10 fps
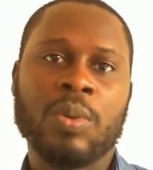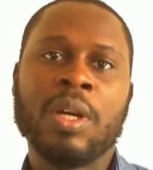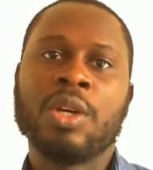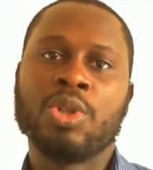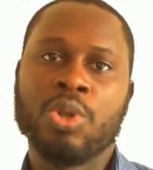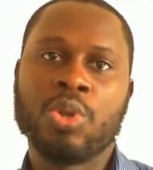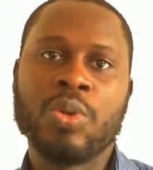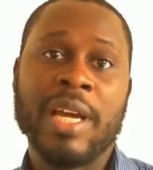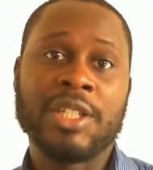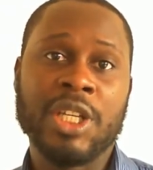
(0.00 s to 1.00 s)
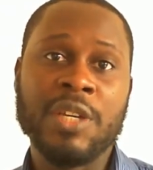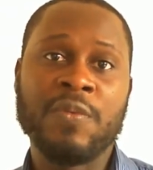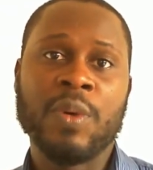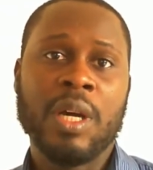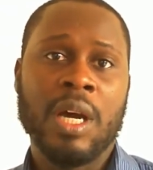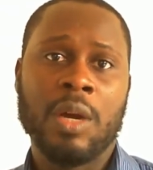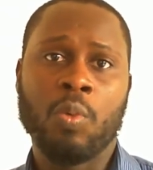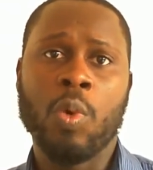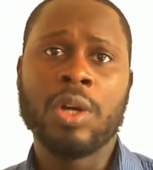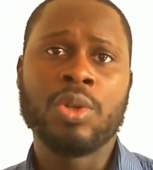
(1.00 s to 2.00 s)
you should achieve and
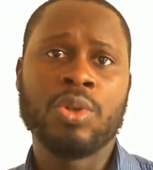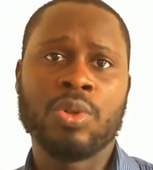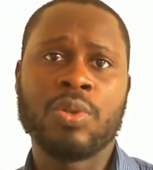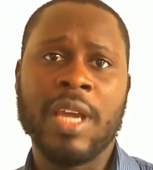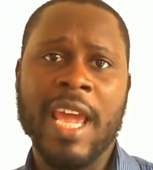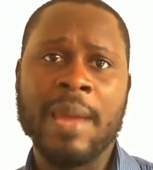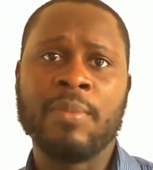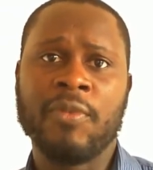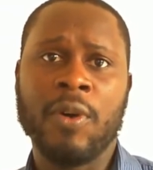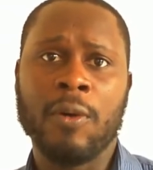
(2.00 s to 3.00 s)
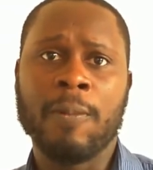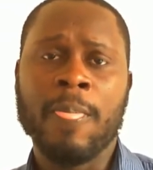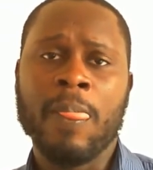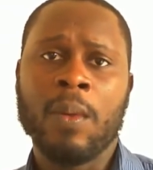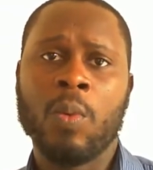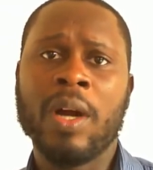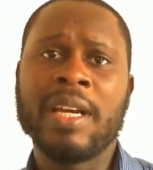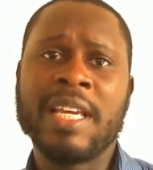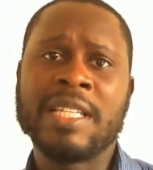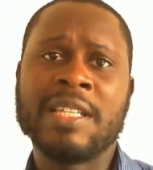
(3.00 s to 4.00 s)
what you should aim for.
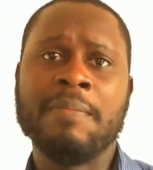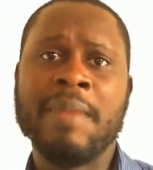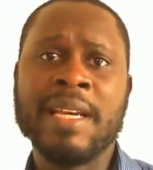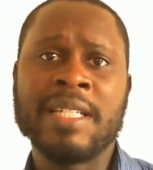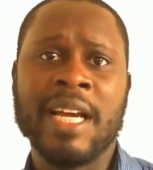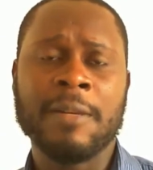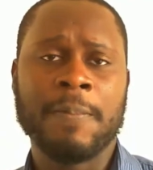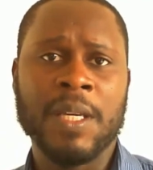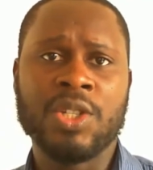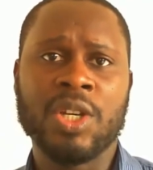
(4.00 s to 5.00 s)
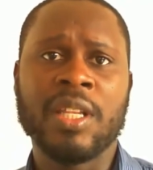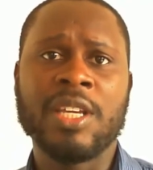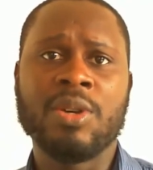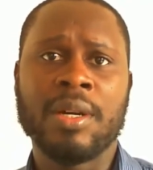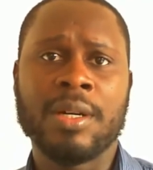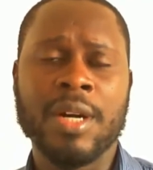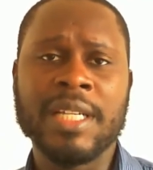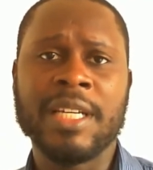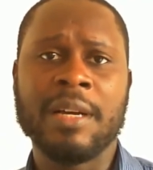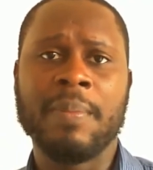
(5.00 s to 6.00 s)
What is the mental picture that you are
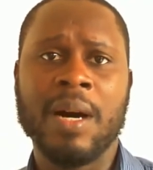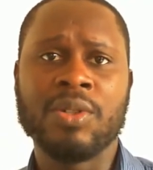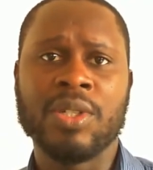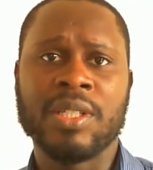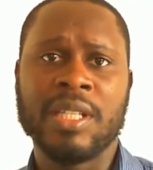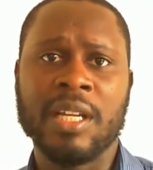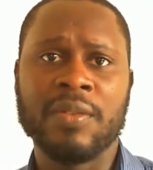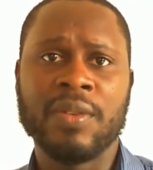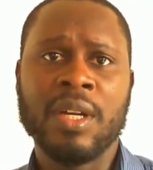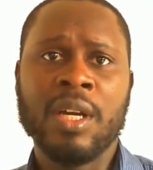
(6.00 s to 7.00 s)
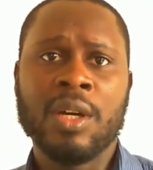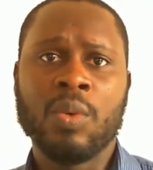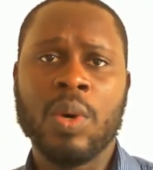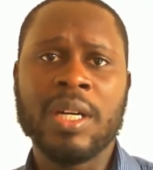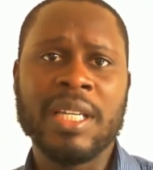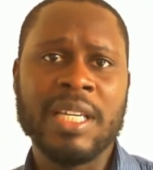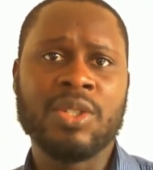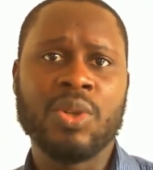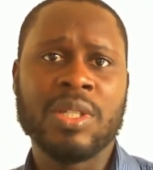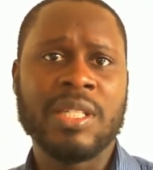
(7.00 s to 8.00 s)
creating about yourself? What is
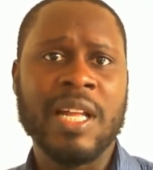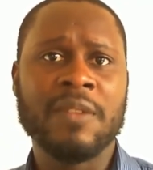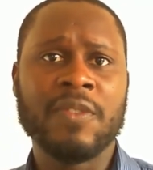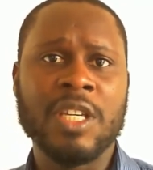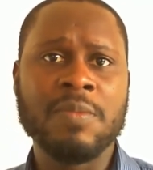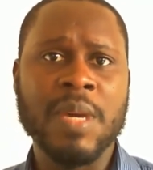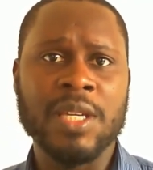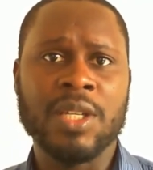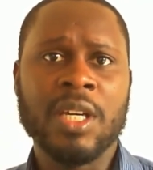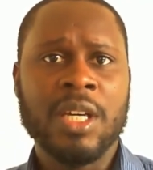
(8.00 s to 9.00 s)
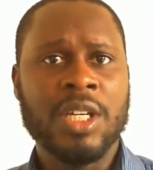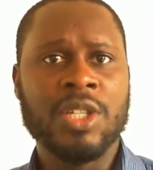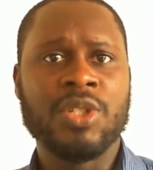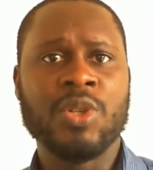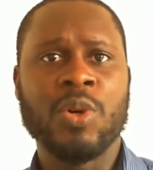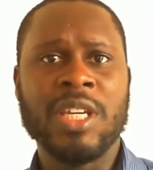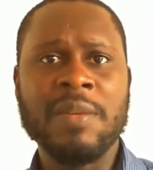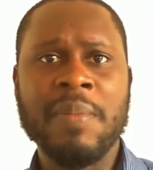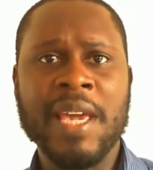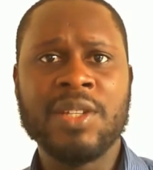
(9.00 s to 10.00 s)
your self-image? Is your
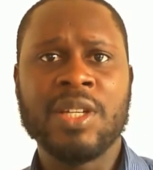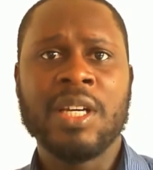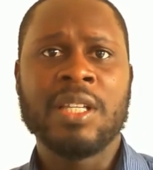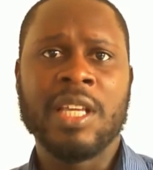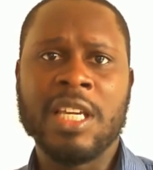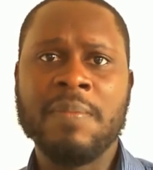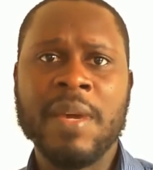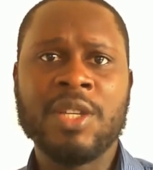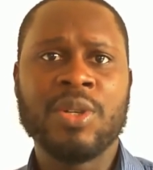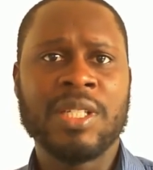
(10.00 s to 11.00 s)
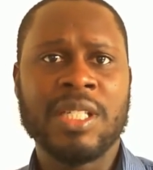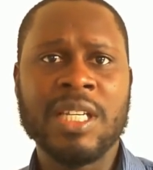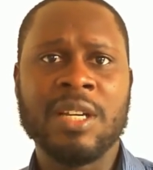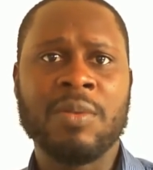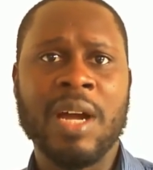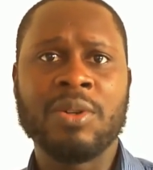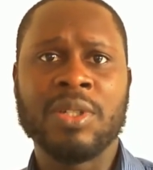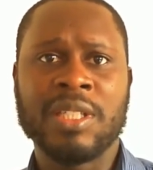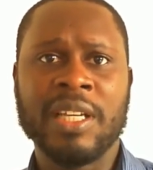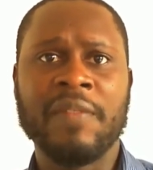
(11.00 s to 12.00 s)
image, the image you're seeing around
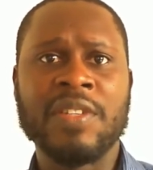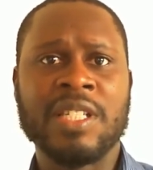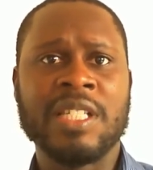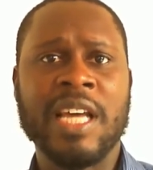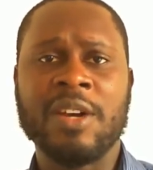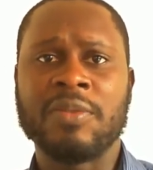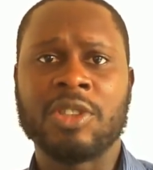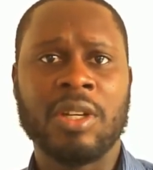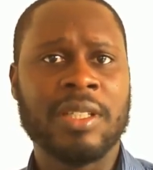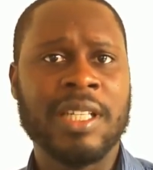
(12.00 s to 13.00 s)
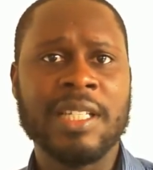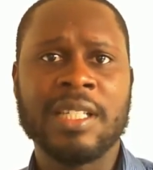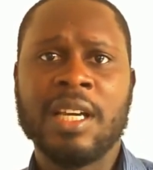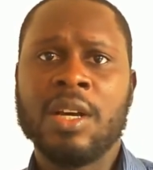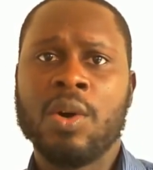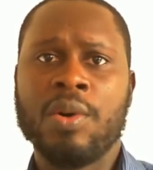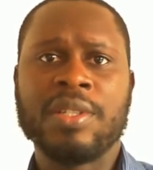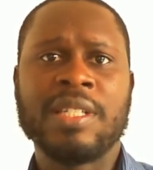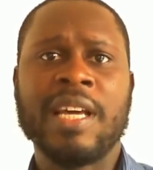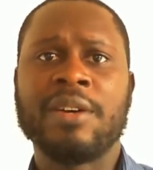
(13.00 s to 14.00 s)
yourself, is it that of success, or is
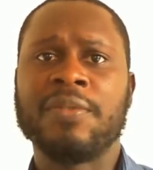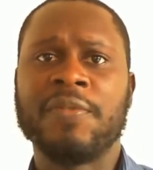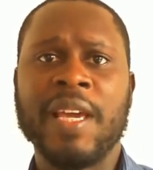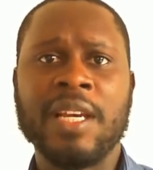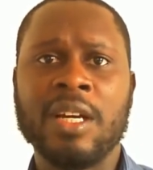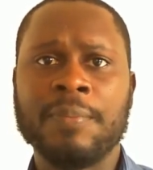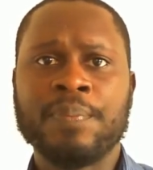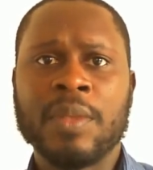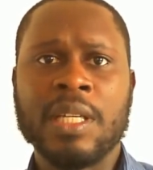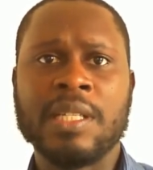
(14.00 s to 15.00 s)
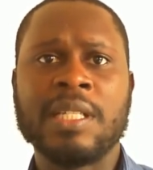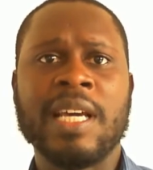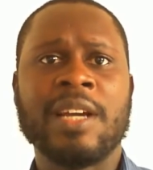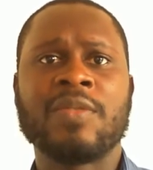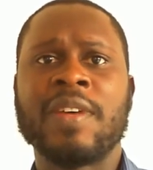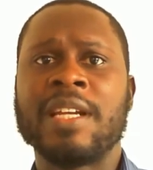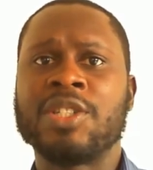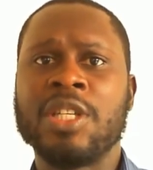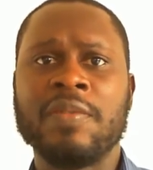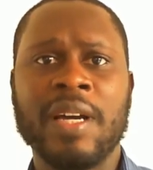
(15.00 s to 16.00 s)
it that of failure? Is it that of an
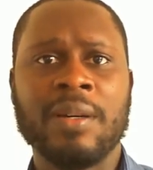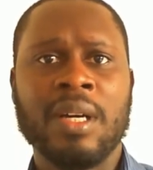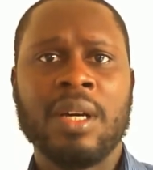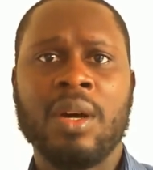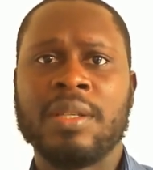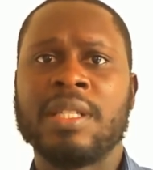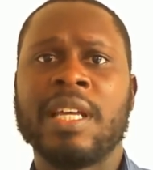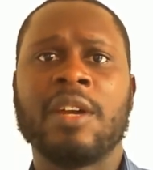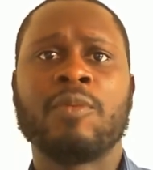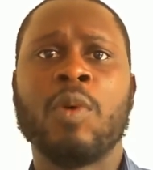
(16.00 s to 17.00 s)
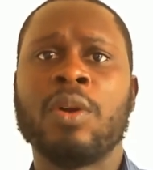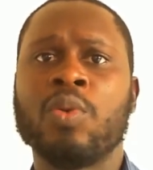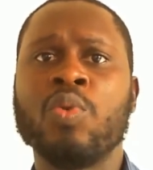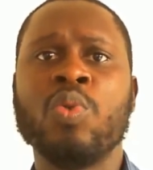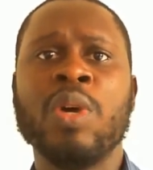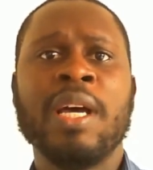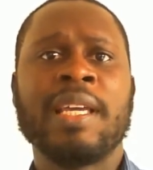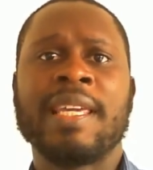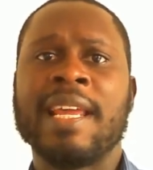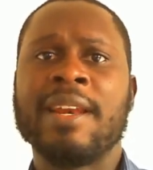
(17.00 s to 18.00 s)
achiever, or is it that of one who
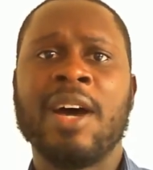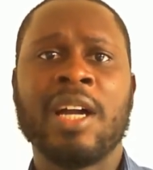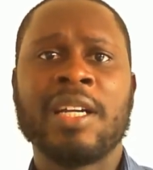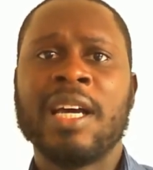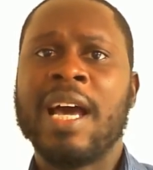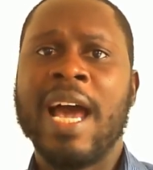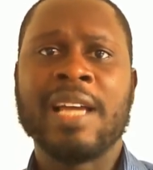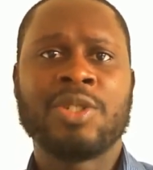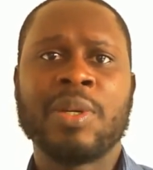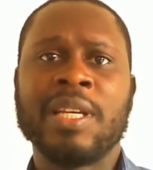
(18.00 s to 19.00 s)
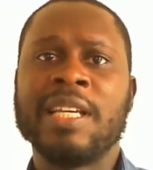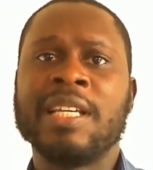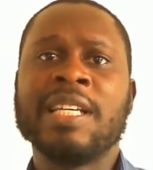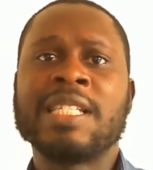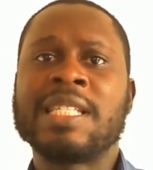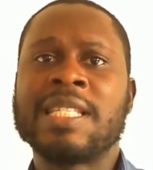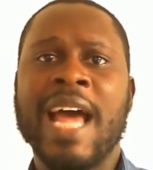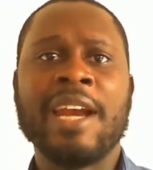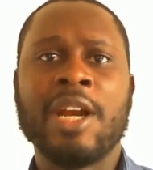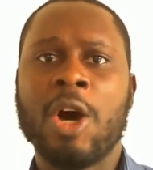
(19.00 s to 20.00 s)
cannot actually
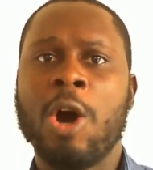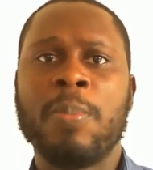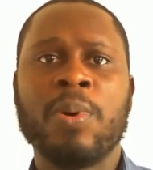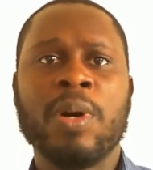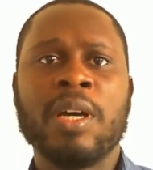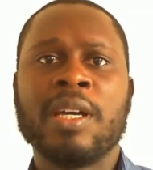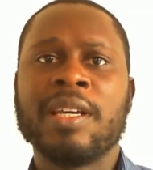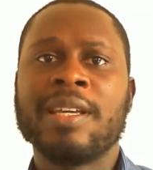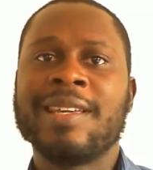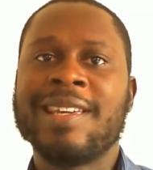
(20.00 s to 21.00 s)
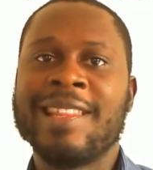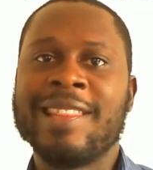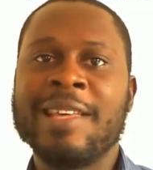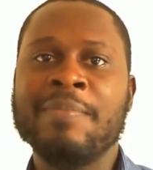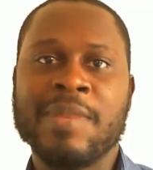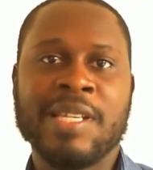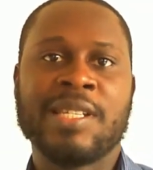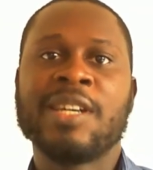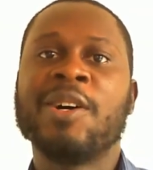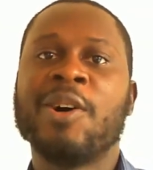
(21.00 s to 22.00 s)
stand up in the
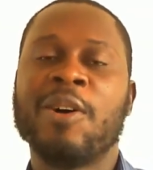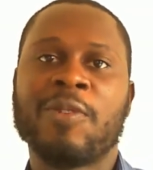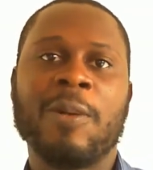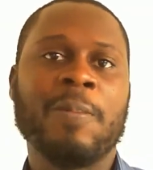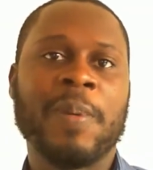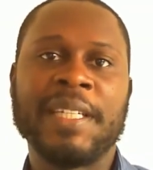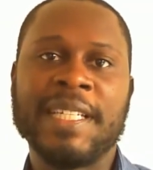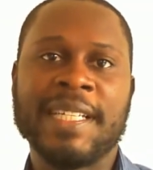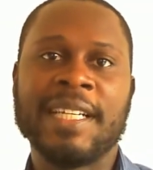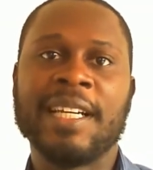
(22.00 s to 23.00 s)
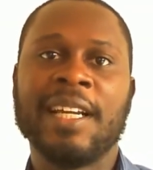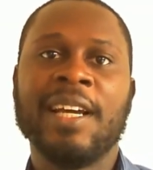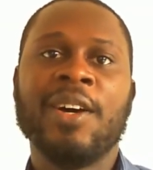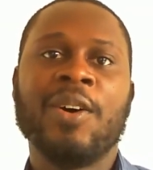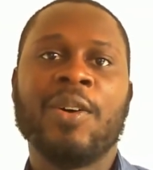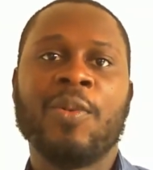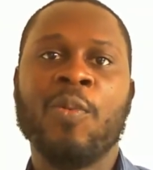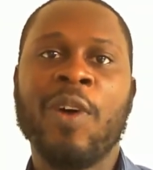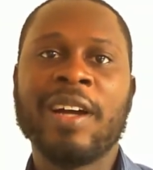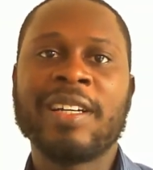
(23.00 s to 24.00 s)
midst of competition?
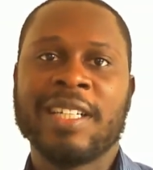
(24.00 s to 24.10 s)
What